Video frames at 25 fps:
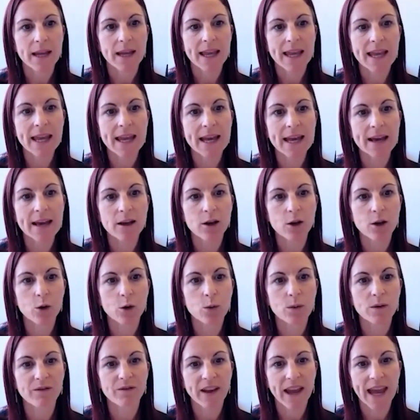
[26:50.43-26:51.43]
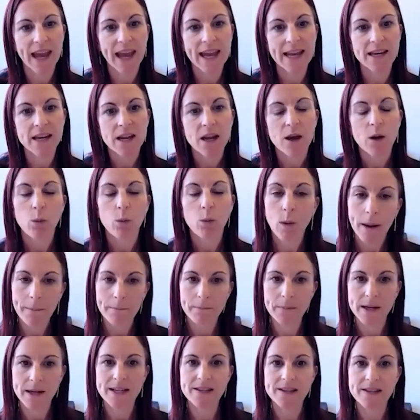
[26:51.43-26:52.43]
here who have had
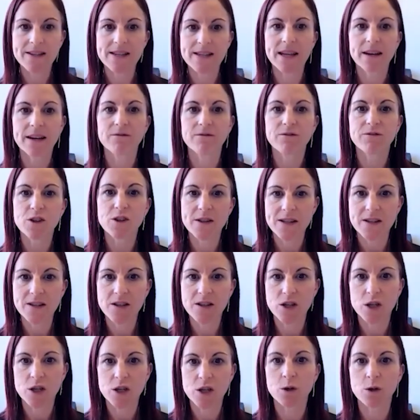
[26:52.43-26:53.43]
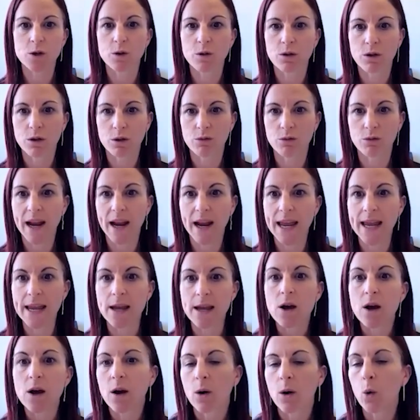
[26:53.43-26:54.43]
one medicine versus 2,
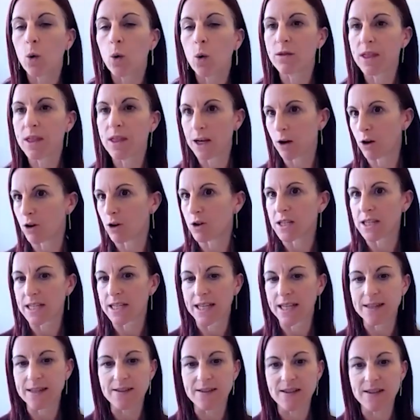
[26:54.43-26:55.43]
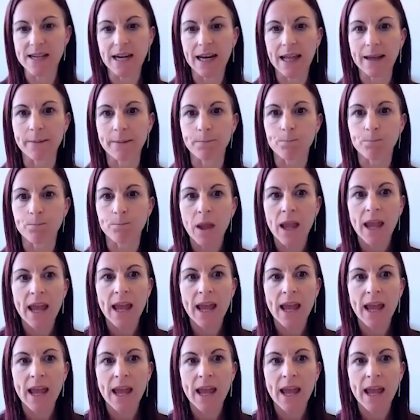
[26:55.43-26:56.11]
3, or then onto insulin.